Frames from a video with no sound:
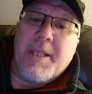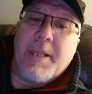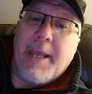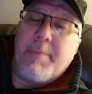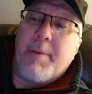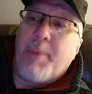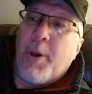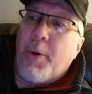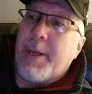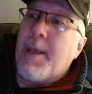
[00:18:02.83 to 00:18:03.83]
Enlightenment
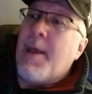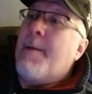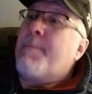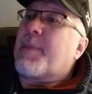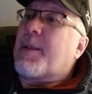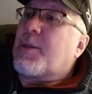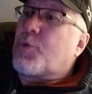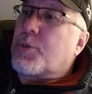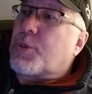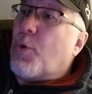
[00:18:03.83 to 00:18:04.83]
period.
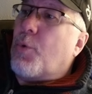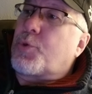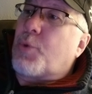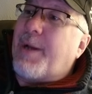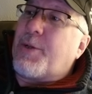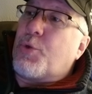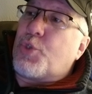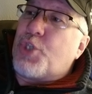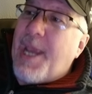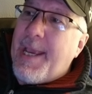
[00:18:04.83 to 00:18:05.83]
So try to
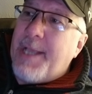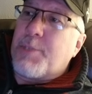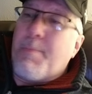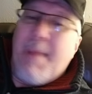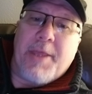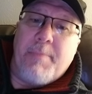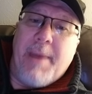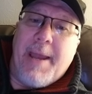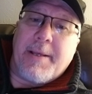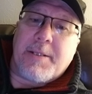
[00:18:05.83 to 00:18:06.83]
change
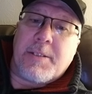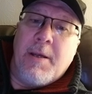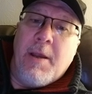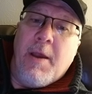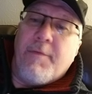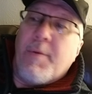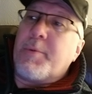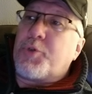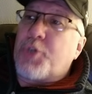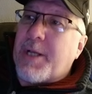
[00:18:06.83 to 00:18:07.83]
mathematics from
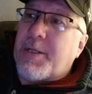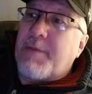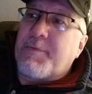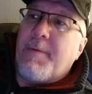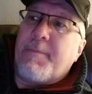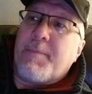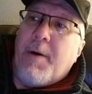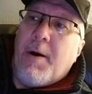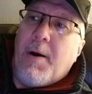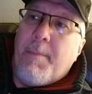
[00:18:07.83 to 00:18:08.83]
objective
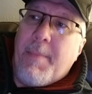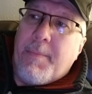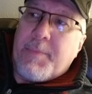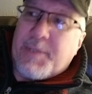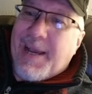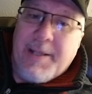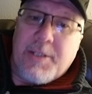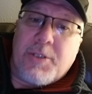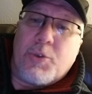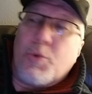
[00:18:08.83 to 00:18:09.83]

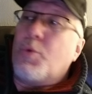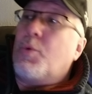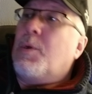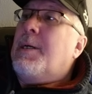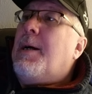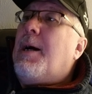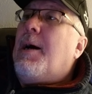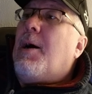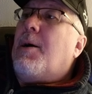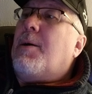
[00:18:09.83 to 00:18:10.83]
science to
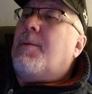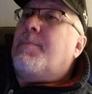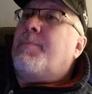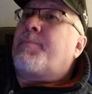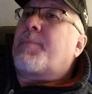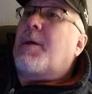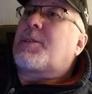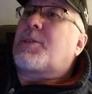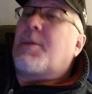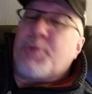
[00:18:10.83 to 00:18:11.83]

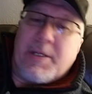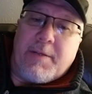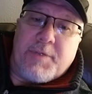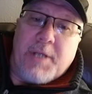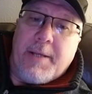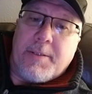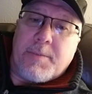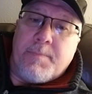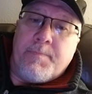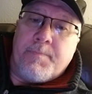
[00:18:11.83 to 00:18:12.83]
subjective science.